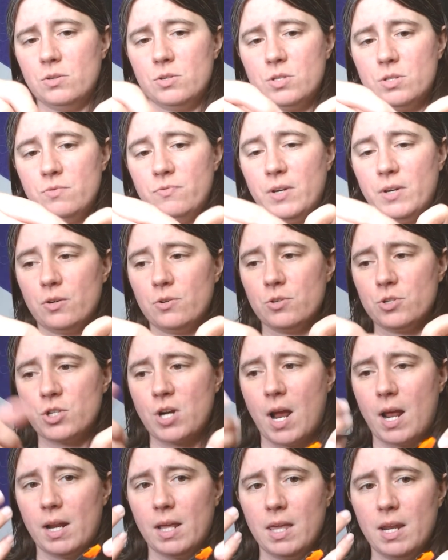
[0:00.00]
fingers
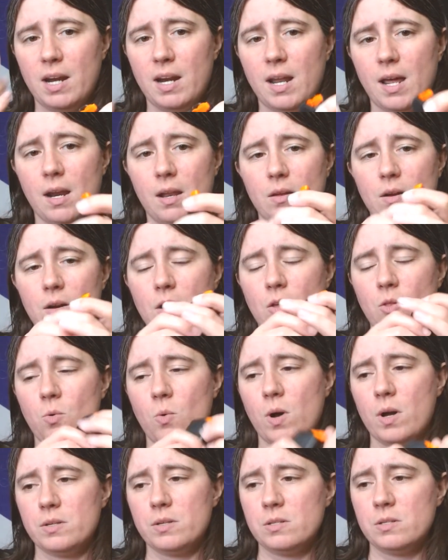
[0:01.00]
trying to get it out of there
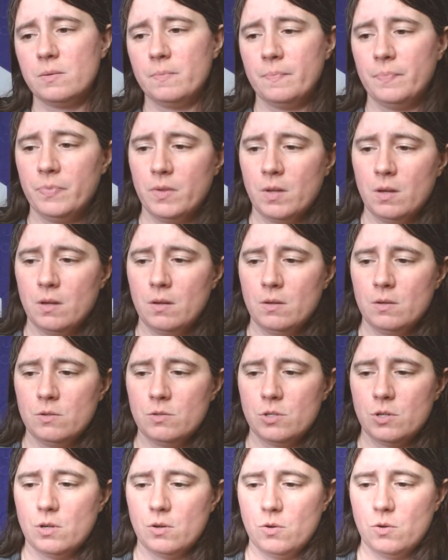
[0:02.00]
otherwise.
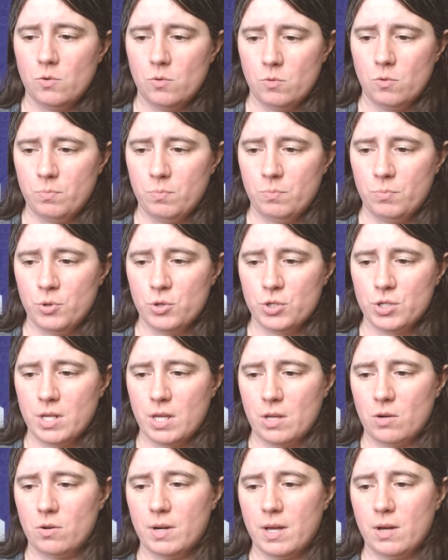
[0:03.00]
So push
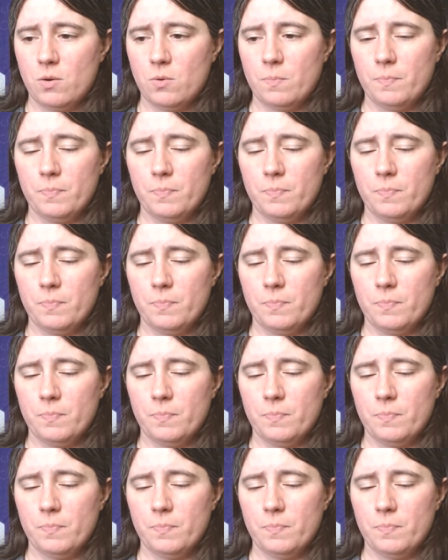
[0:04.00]
that on out.